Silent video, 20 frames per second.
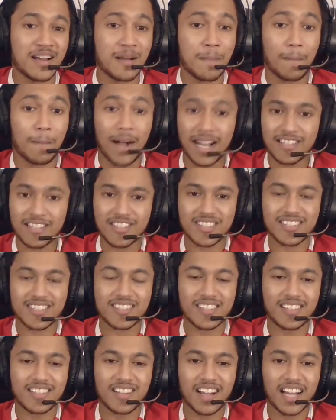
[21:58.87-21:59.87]

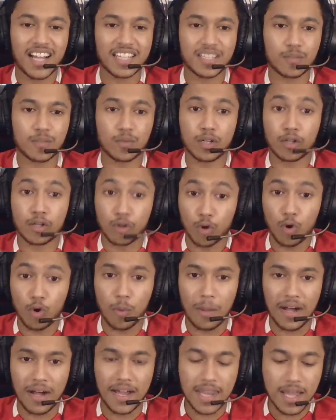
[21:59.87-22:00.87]
Manchester United were
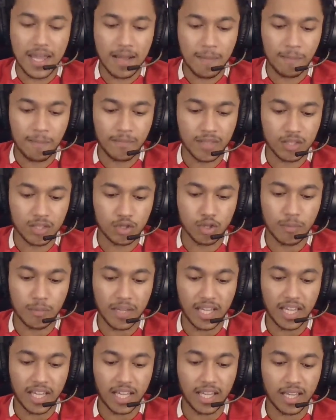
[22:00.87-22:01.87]
rumored to
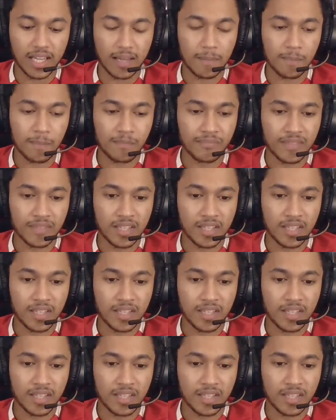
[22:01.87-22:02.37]
be